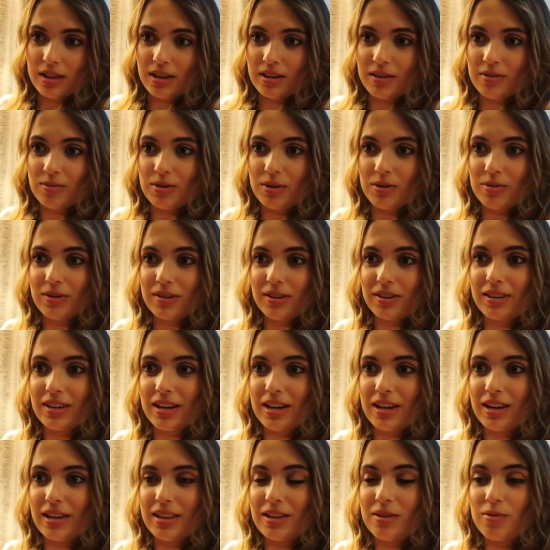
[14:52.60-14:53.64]
then we
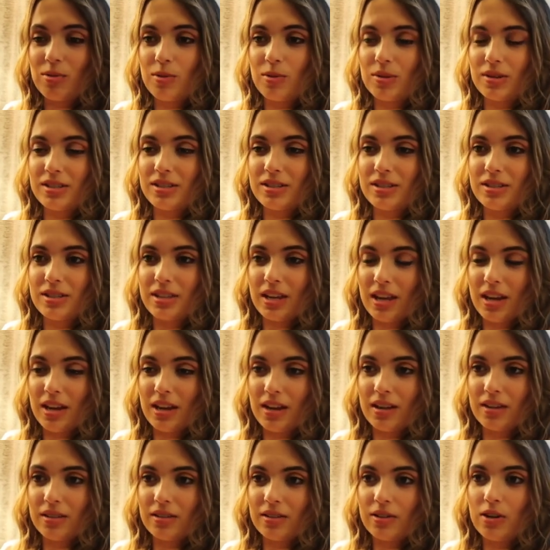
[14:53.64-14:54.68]
realized, and then we went to
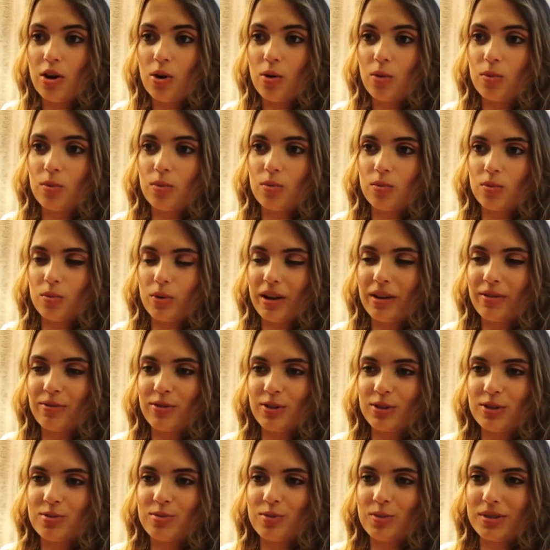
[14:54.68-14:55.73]
Stan. No,
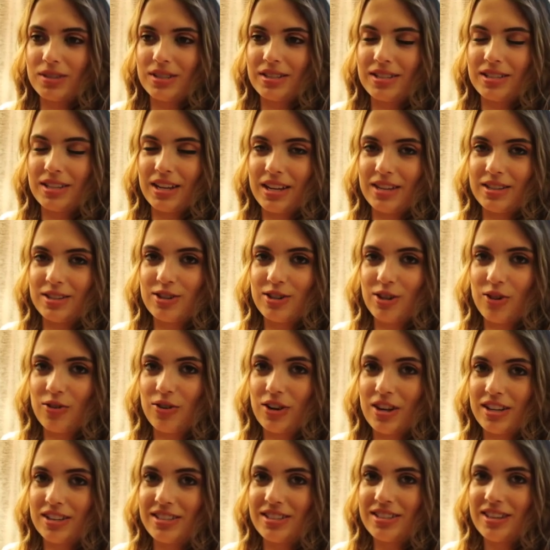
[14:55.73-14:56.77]
wait. First we went to yeah, Stan's we went to
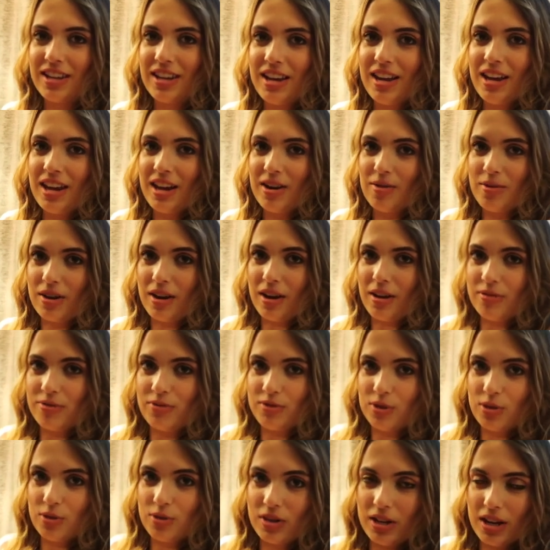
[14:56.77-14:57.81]
Donuts Stan's before that. And we got
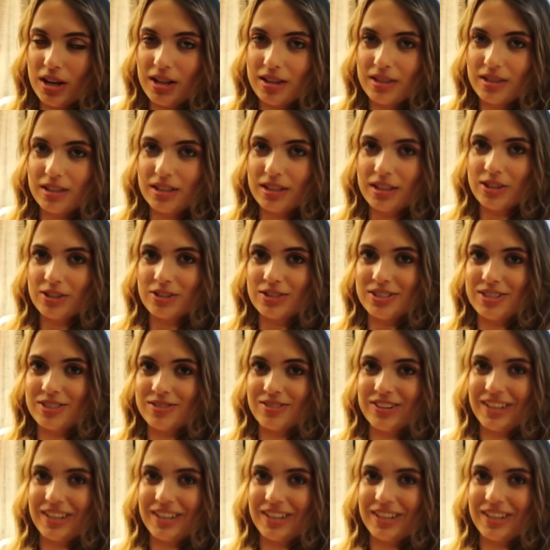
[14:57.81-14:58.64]
food, and then Kirsten